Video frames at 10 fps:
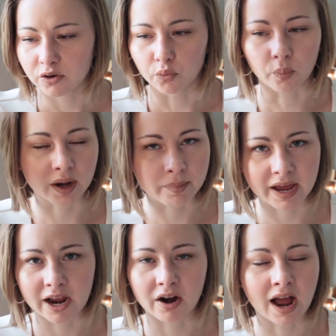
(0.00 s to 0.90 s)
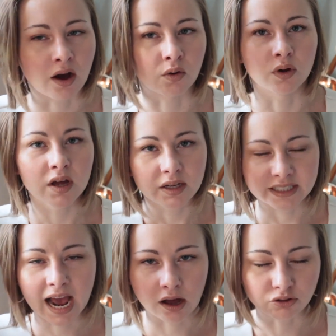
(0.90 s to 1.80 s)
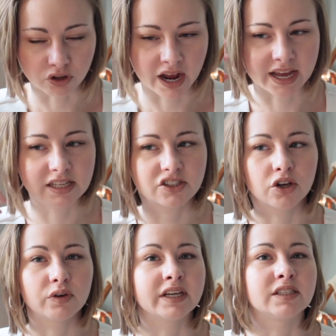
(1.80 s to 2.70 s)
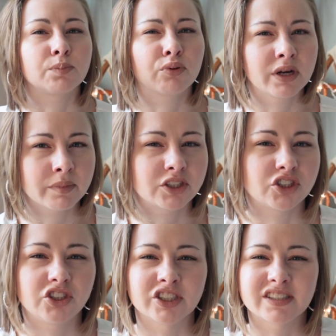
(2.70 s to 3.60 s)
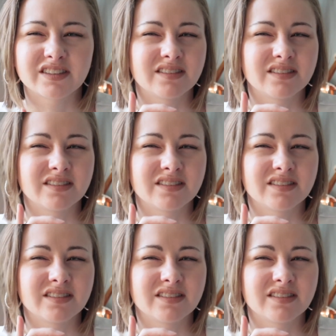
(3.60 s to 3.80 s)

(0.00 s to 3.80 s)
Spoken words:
wring my hair out, towel dry it, so it's pretty much just